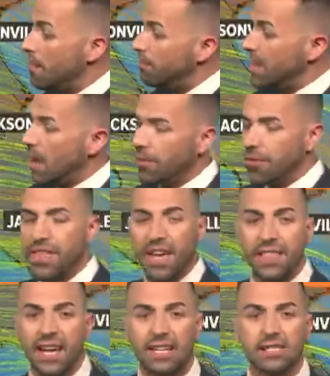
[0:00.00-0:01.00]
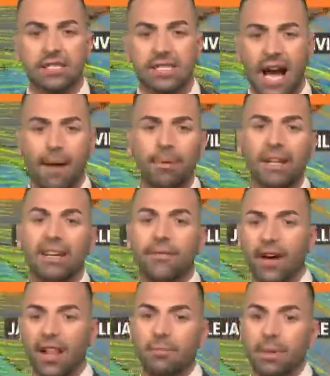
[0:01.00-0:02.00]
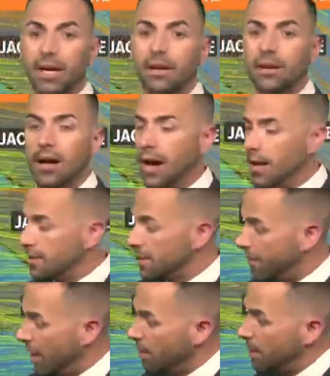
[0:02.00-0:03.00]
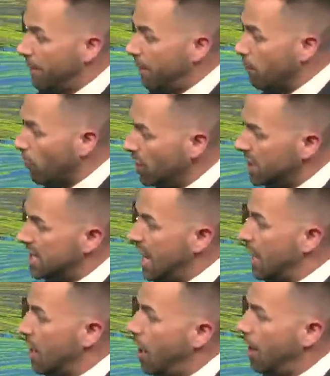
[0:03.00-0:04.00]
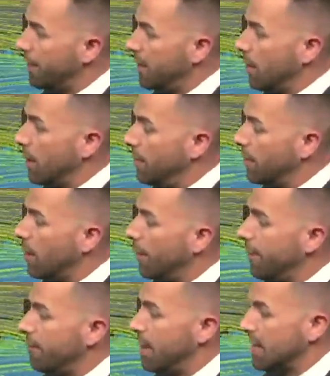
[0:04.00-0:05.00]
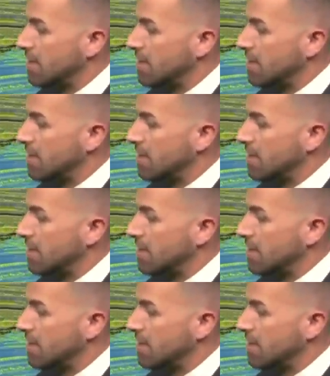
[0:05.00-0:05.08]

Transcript: The other thing that is stopping development, uh, development from really taking off here in the Gulf of